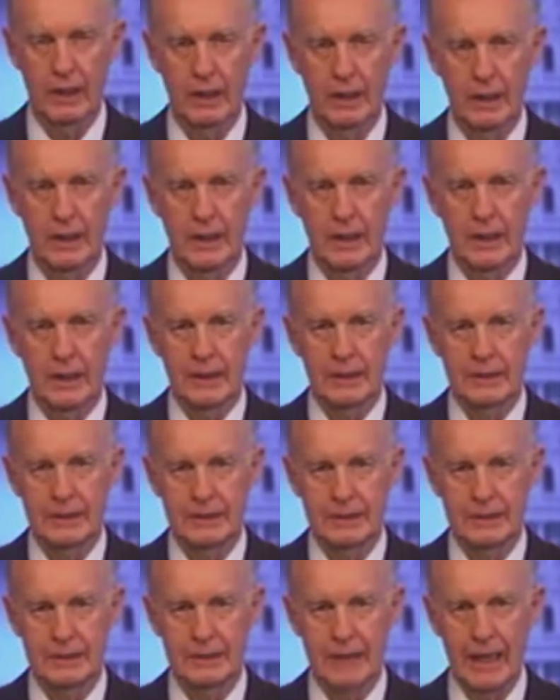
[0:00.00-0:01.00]
said,
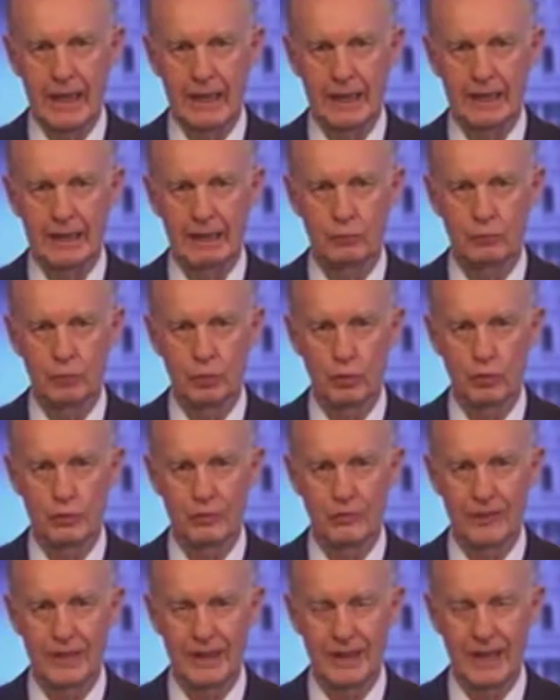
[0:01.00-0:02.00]
taking the
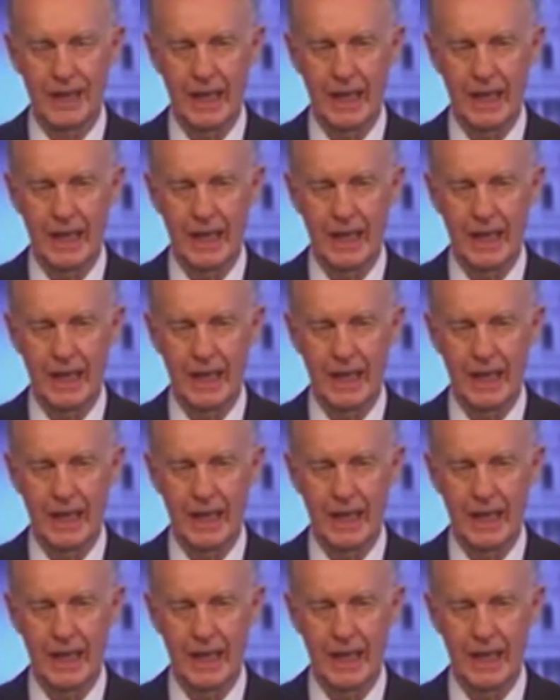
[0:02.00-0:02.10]
rules of